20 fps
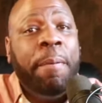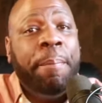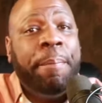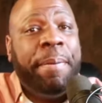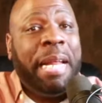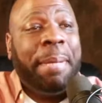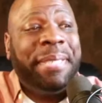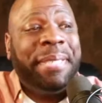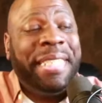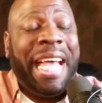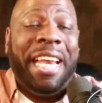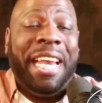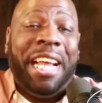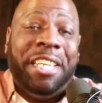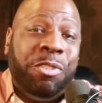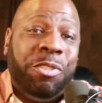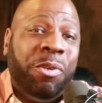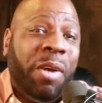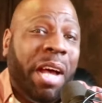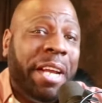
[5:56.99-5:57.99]
But I'm saying
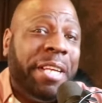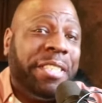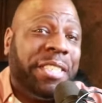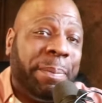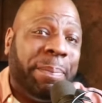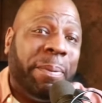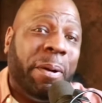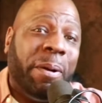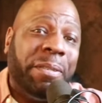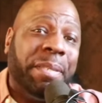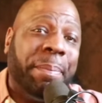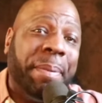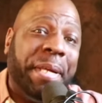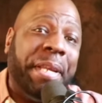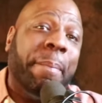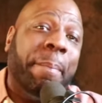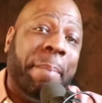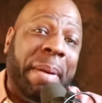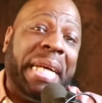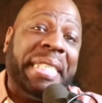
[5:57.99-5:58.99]
that Trell is supposed to be
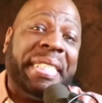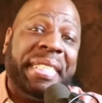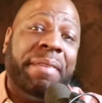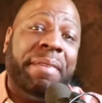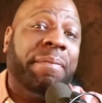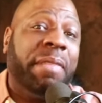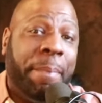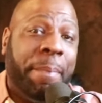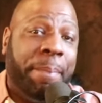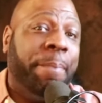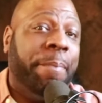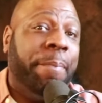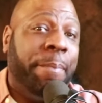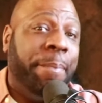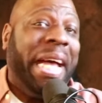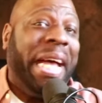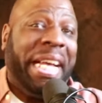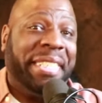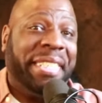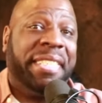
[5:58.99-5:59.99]
the best of the
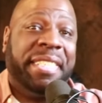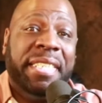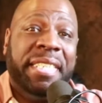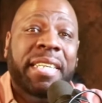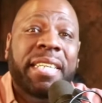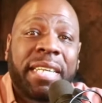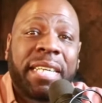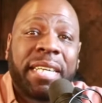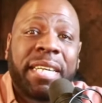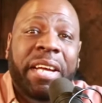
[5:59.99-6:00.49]
best.